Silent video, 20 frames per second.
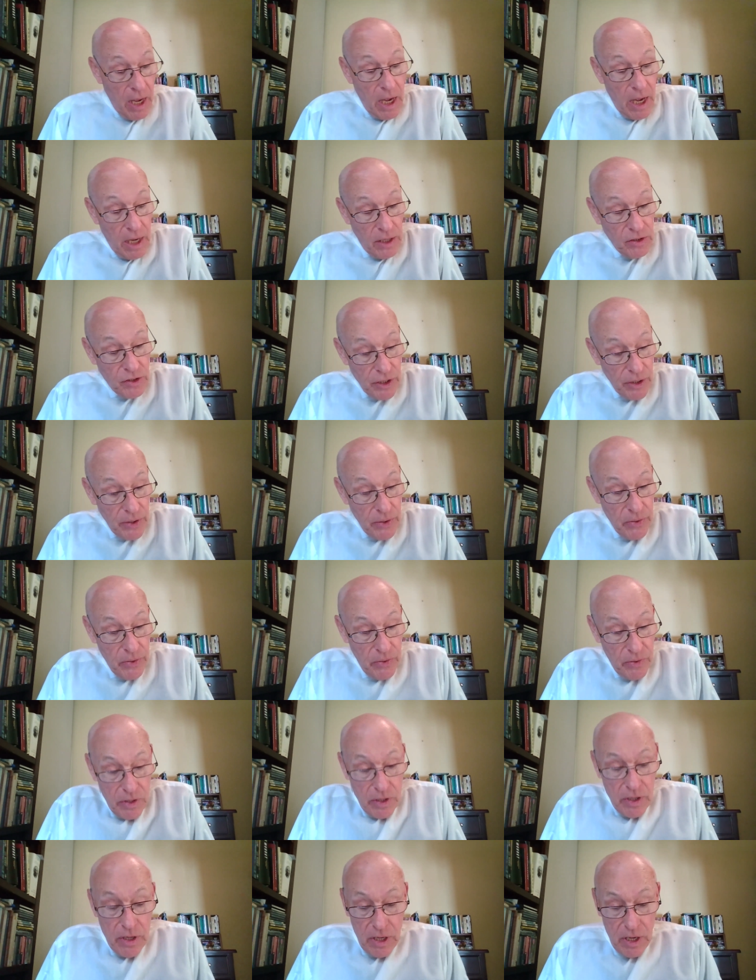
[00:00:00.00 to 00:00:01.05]
And so,
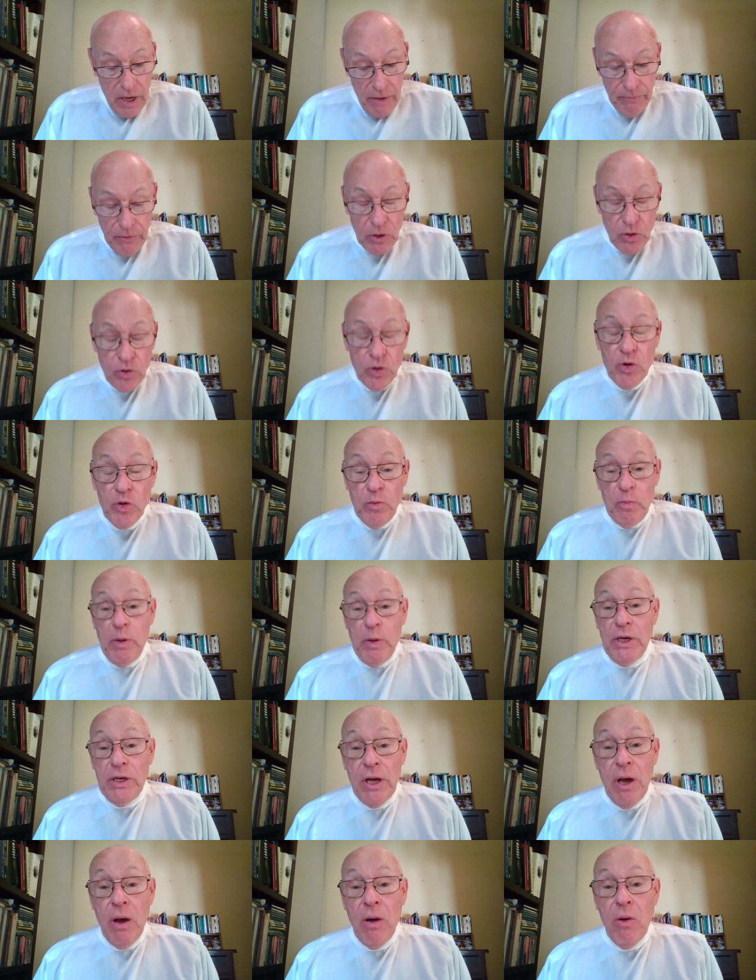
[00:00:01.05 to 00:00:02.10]
if the truth be
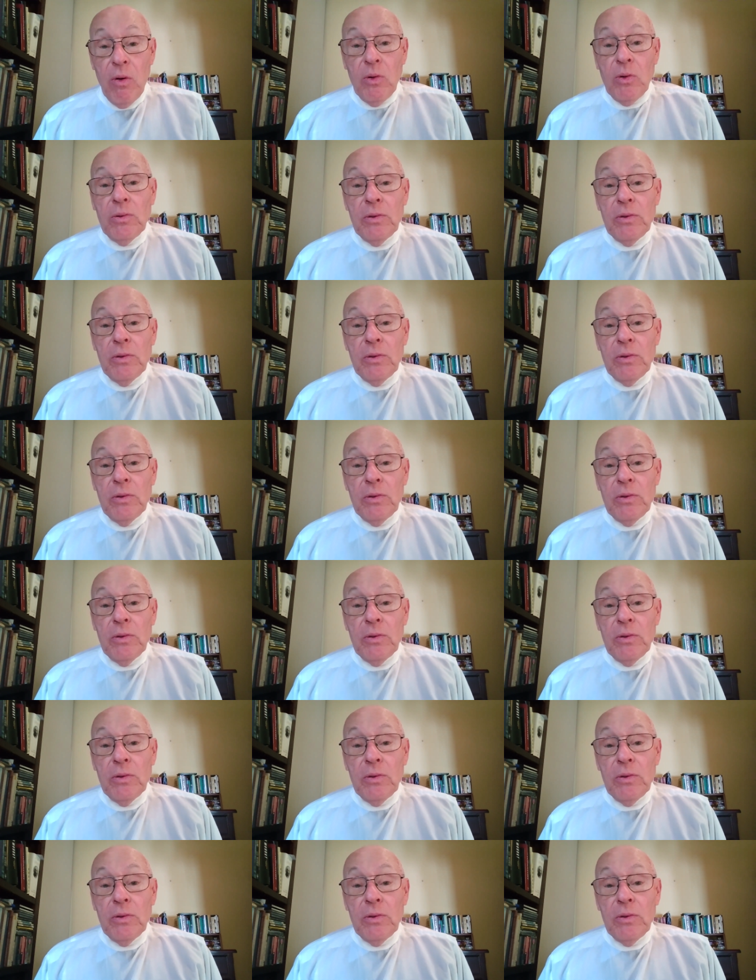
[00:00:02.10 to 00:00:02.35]
told,